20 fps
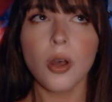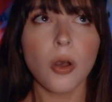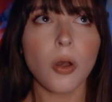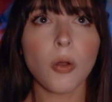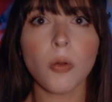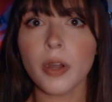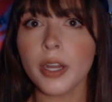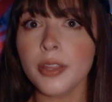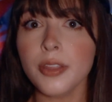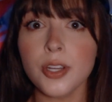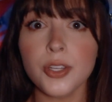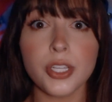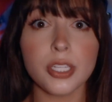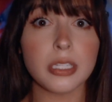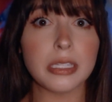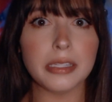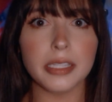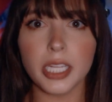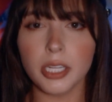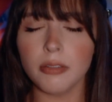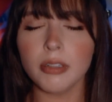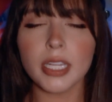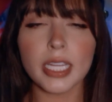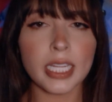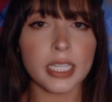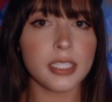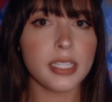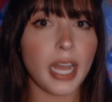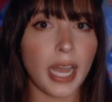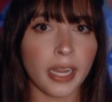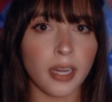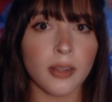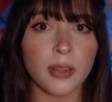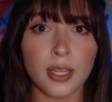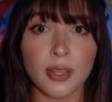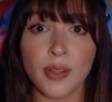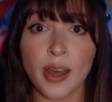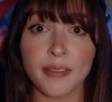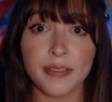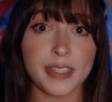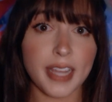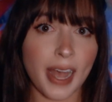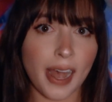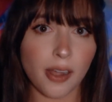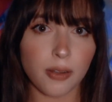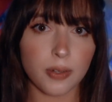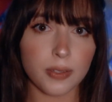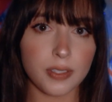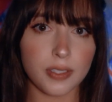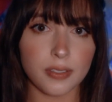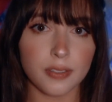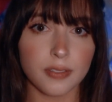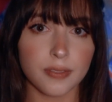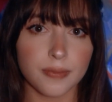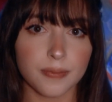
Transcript: or they're just literally entirely left out.